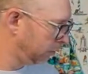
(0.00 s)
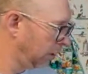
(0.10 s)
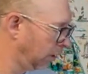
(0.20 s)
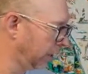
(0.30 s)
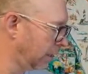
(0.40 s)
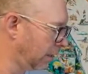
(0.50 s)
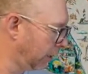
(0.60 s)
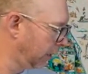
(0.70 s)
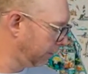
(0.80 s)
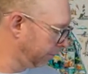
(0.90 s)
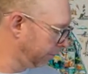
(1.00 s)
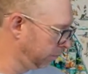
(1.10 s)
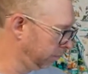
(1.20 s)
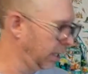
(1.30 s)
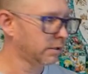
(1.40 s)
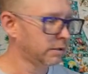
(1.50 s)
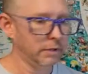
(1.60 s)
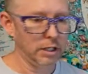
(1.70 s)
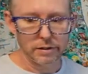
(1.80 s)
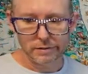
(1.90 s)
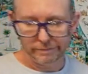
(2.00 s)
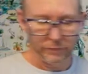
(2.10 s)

No, that's not right. Yes, it is. Yeah.